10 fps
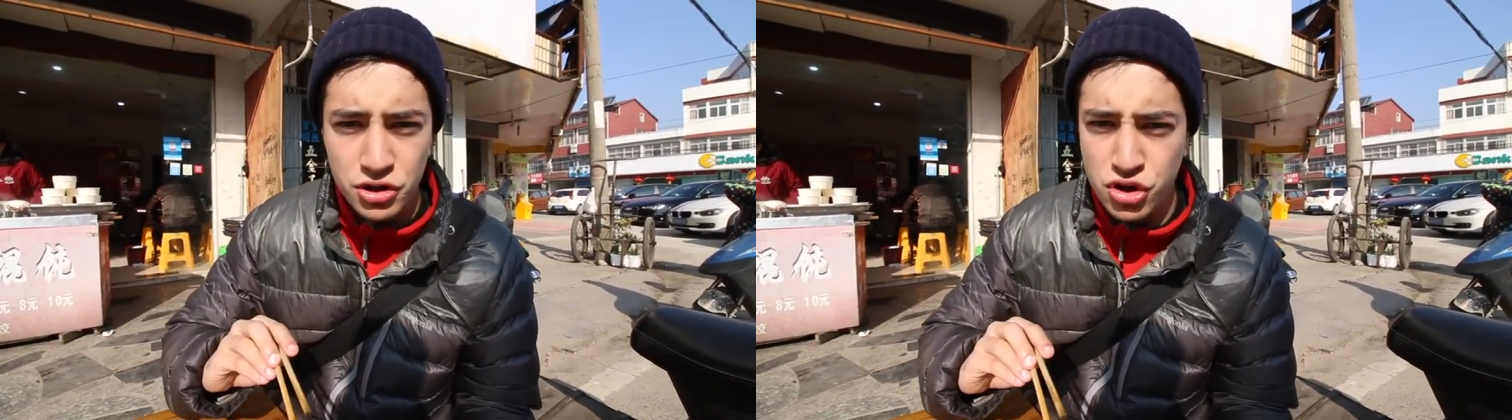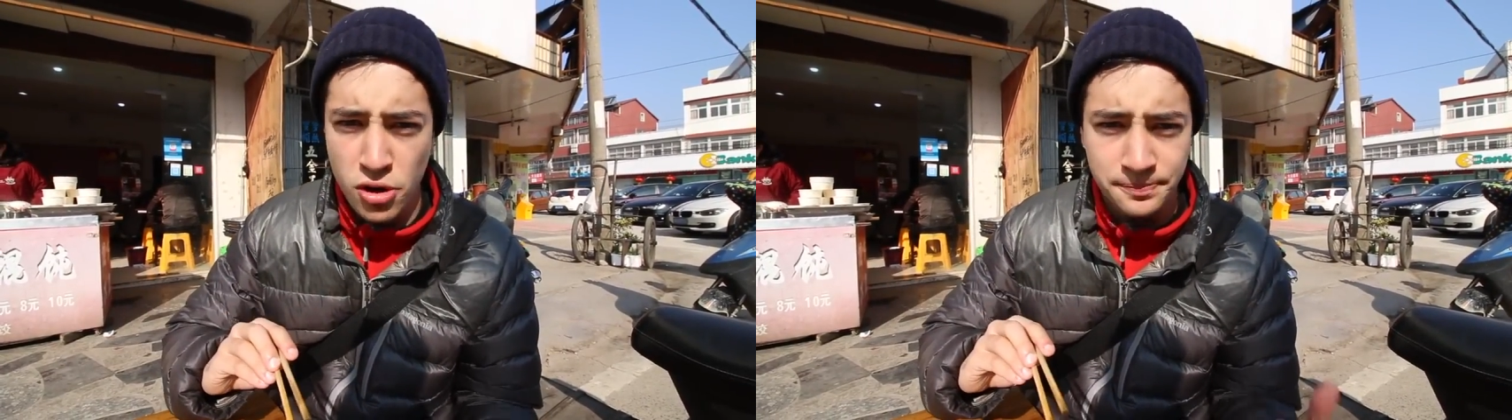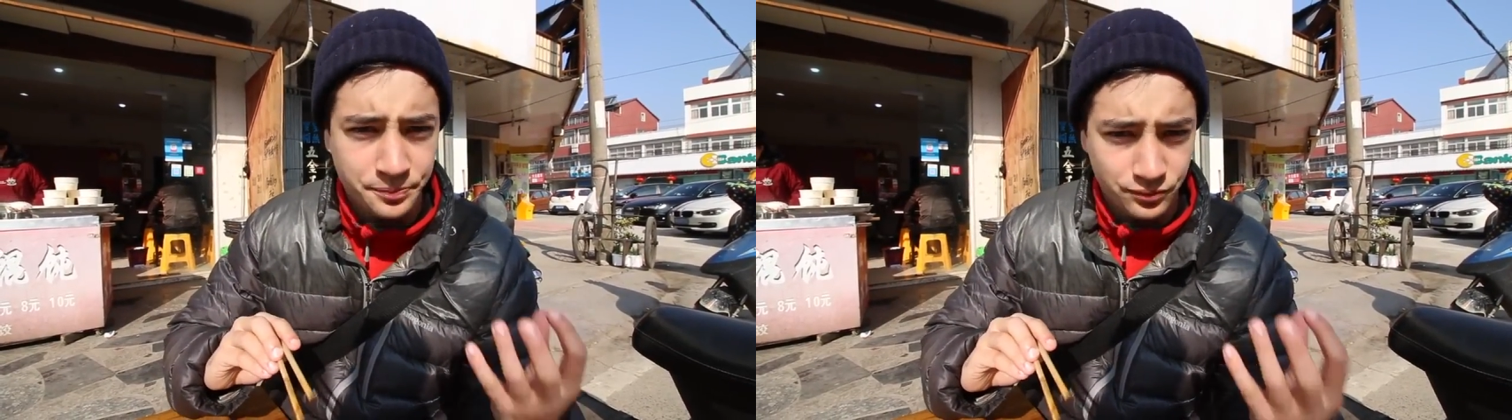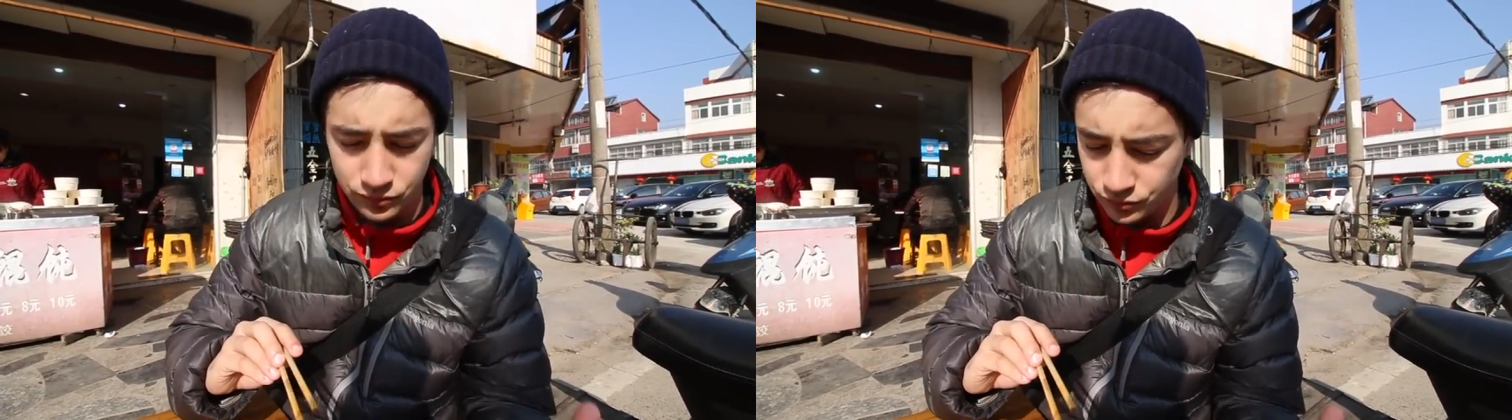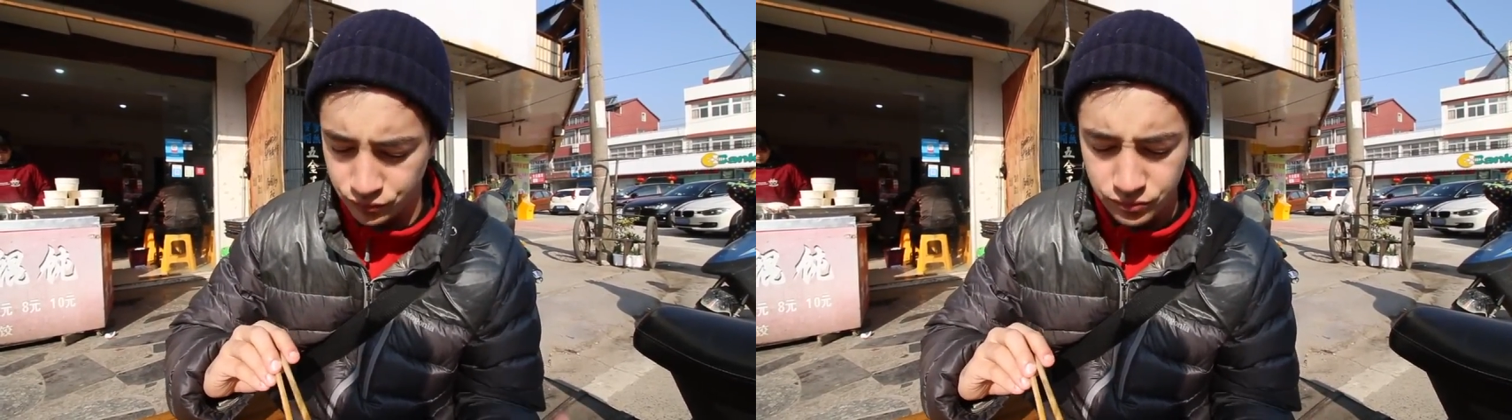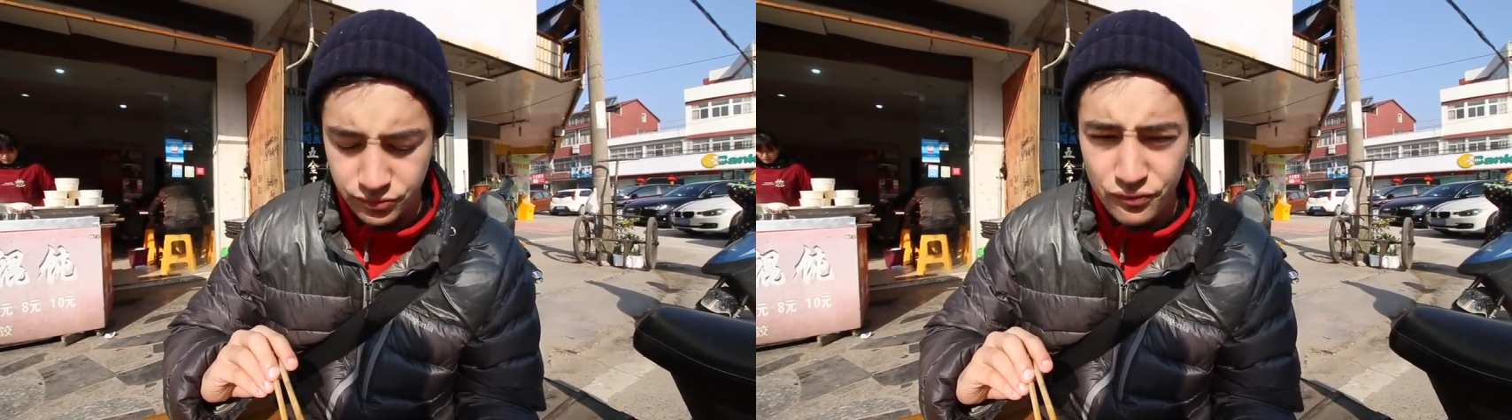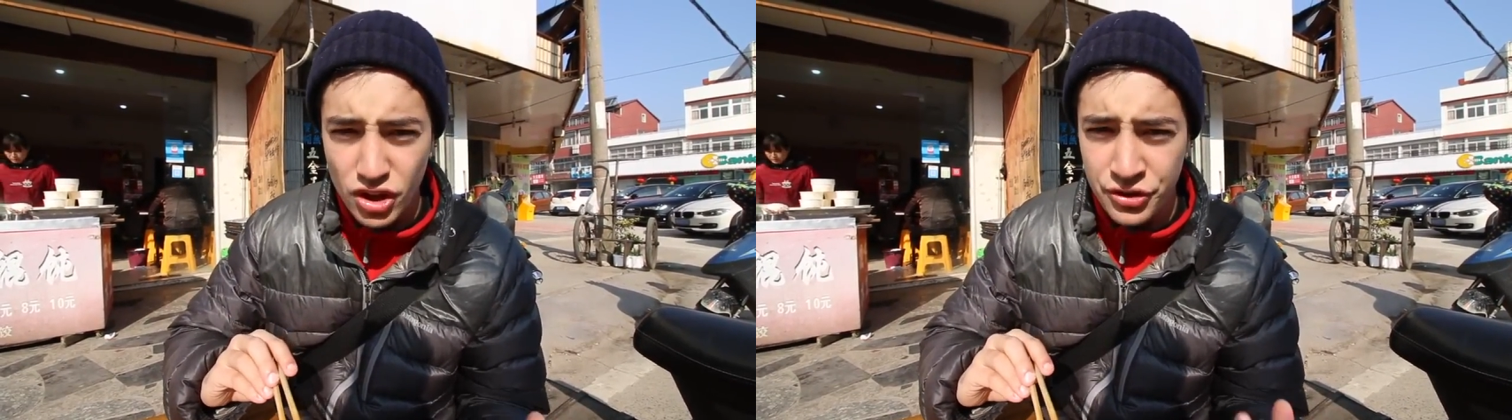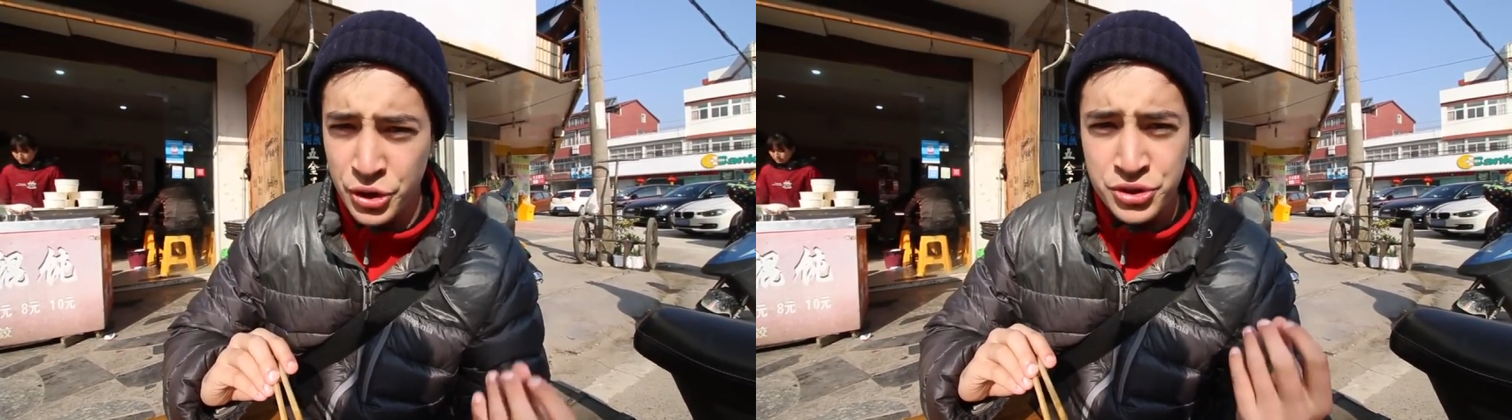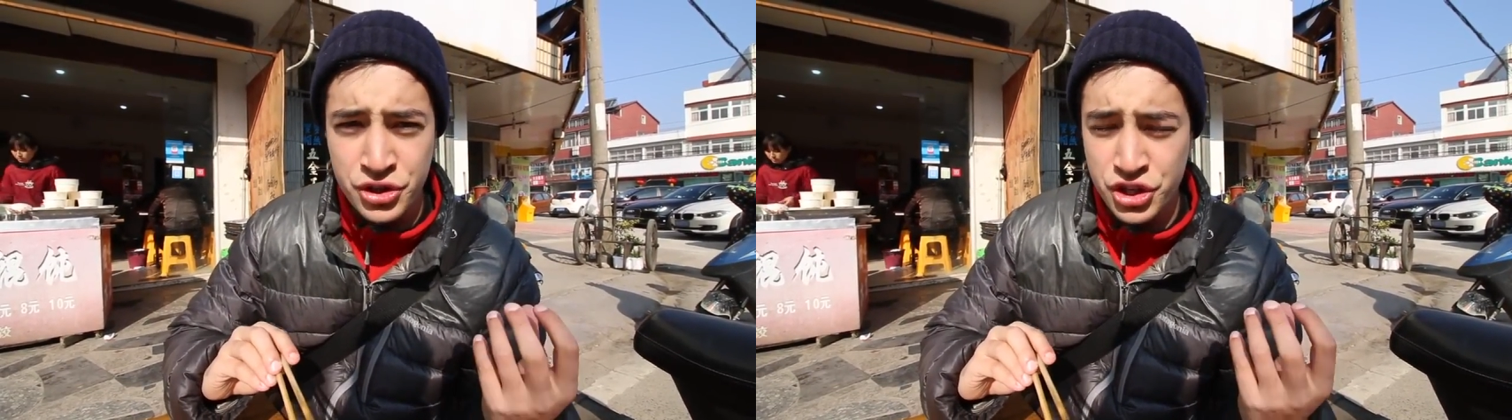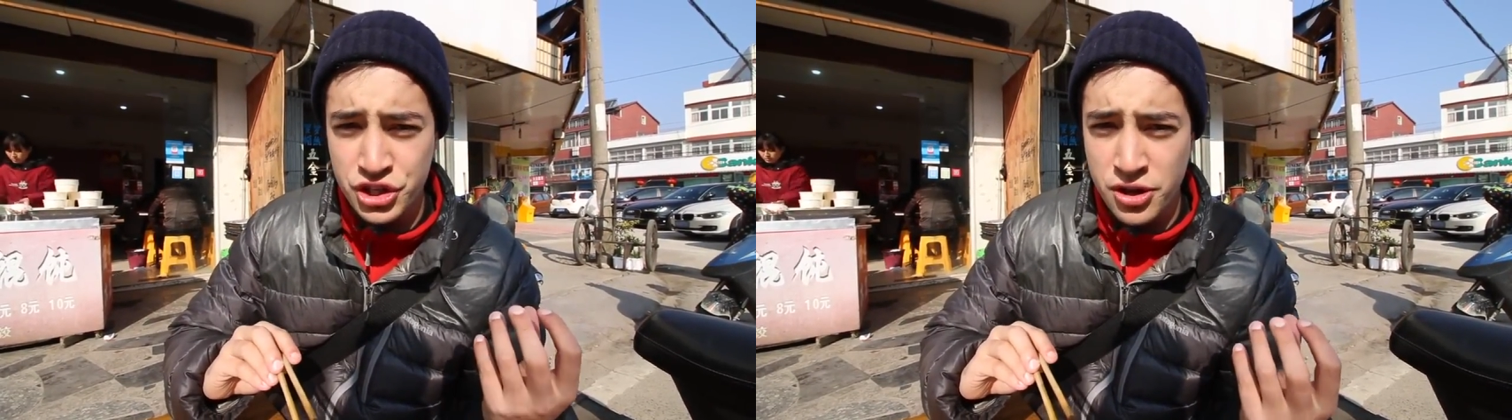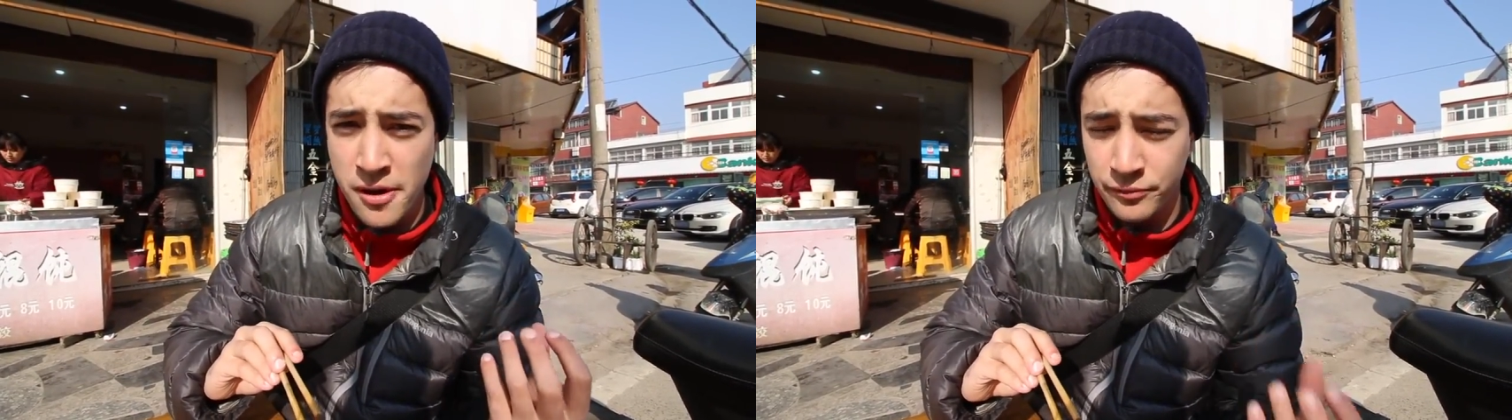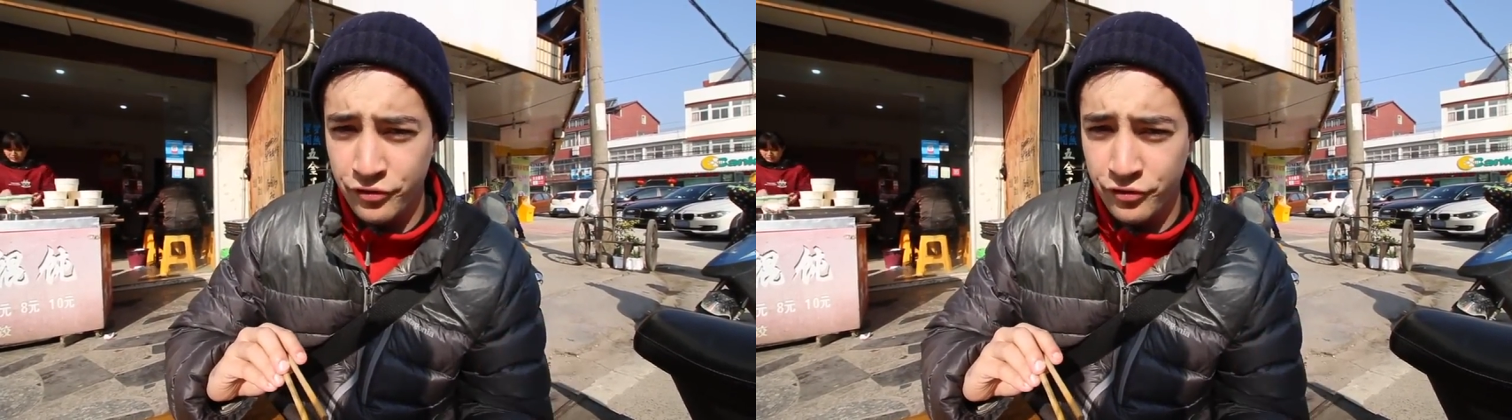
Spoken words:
So those are just